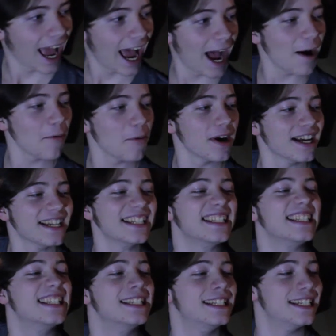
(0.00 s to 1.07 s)
How
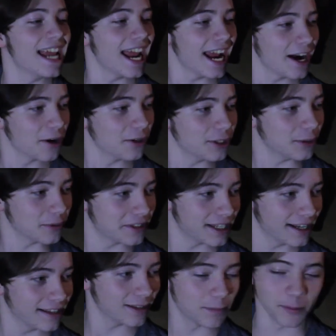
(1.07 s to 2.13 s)
dare you
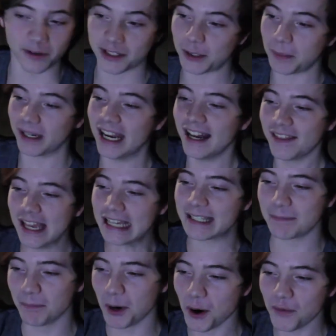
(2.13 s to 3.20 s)
say this movie's stupid?
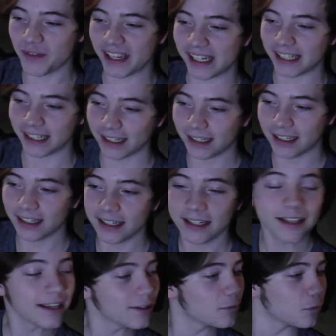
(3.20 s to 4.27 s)
This movie
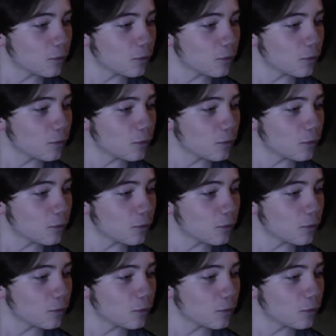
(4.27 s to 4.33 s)
is